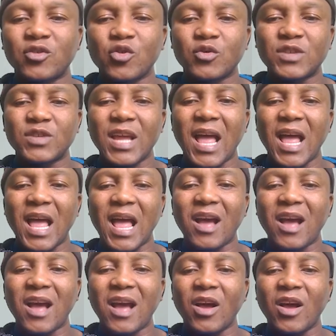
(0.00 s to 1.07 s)
So we say our
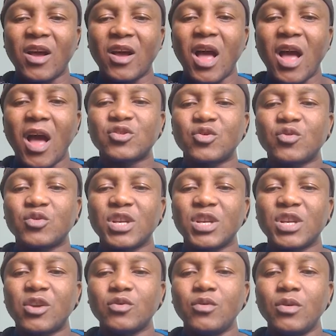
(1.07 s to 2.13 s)
auxiliary solution
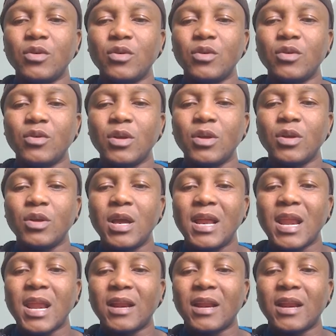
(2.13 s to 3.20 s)
equal to
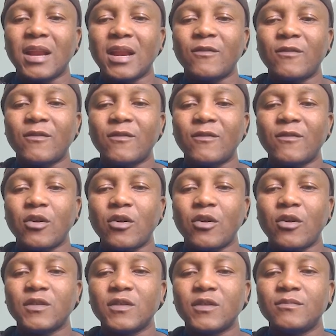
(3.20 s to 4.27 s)
negative cos
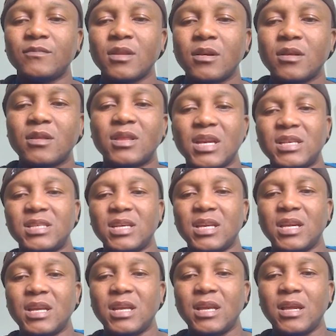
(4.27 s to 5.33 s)

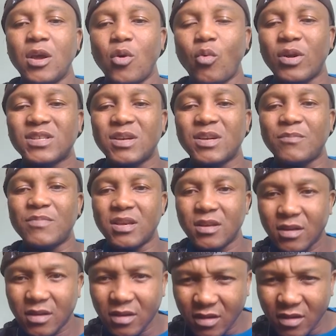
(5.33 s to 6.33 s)
3t. What is a b?